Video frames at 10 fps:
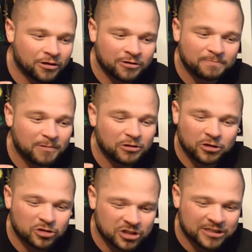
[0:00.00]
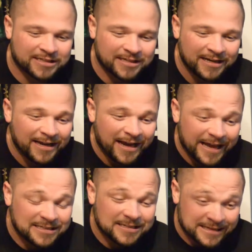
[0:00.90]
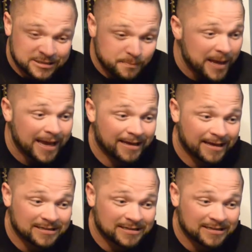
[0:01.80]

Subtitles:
They're just it's big.